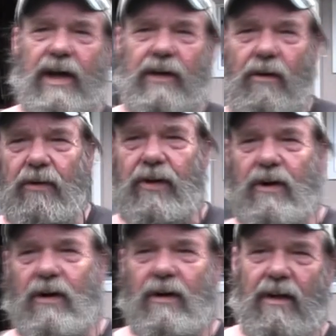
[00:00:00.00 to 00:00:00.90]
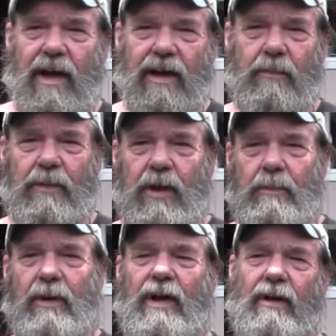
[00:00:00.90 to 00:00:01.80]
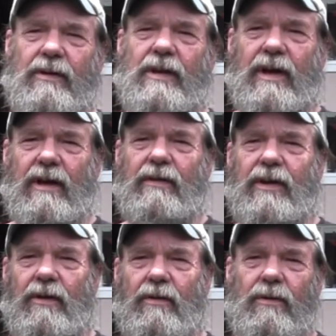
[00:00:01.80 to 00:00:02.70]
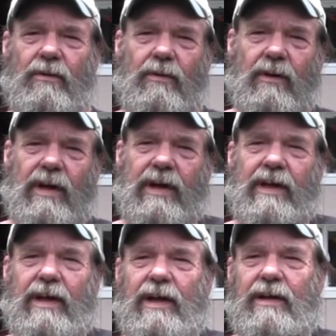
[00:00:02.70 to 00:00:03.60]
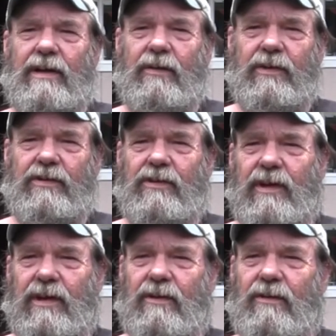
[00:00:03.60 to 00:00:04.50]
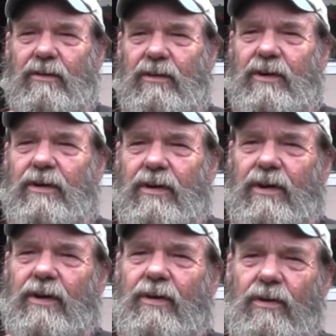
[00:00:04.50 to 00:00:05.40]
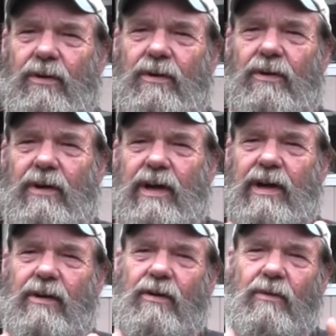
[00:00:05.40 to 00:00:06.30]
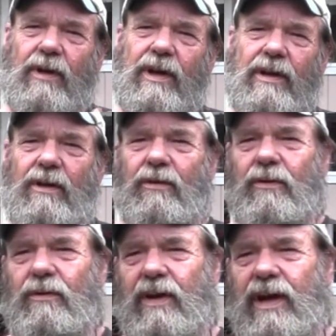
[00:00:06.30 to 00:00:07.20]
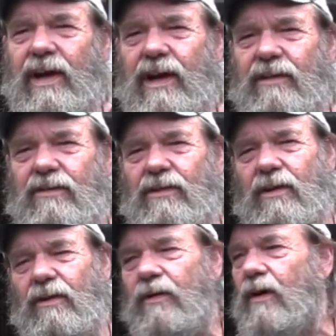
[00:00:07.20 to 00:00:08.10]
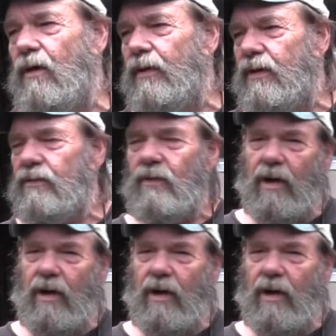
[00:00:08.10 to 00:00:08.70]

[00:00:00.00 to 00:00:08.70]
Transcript: I know there are a lot of people out there that are, oh, I can't kill a snail, or, oh, I don't want to kill the rats, you know, and all this.